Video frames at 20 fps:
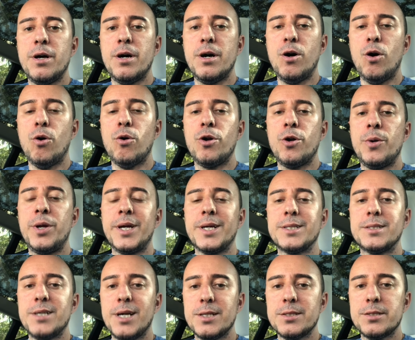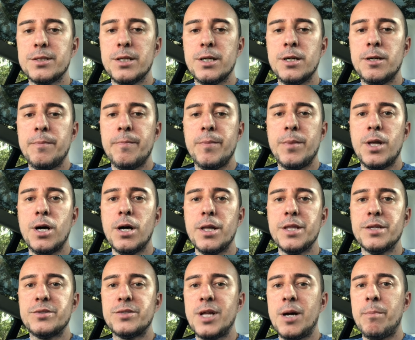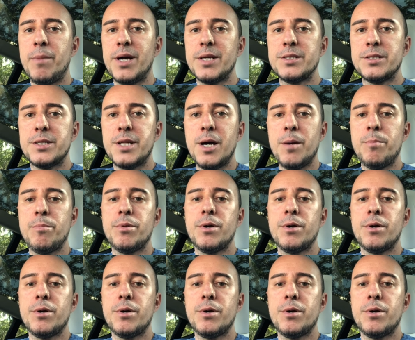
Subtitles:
ordering a Tesla, the step-by-step,